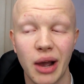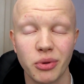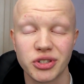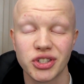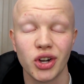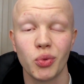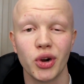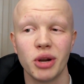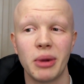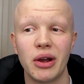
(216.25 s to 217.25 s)
I was so
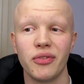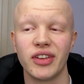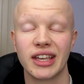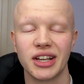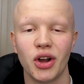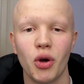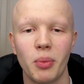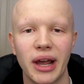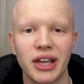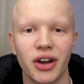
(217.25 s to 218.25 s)
worried about it, thinking, oh
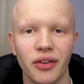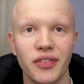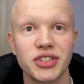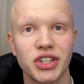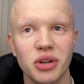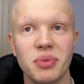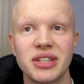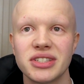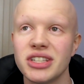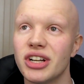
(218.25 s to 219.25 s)
my god, there's going to be,
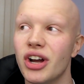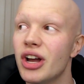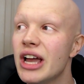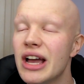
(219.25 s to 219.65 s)
you know,